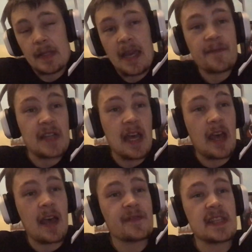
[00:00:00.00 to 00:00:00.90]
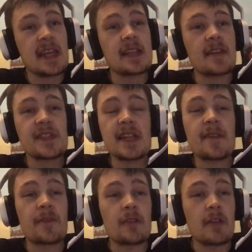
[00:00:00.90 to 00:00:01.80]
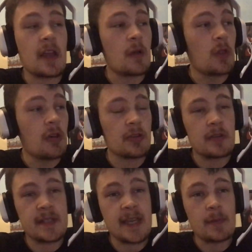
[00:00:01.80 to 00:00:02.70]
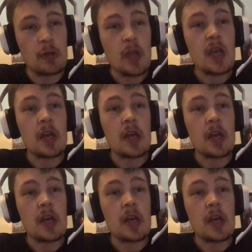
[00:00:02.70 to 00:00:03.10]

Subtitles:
I've said it for a long, long time now.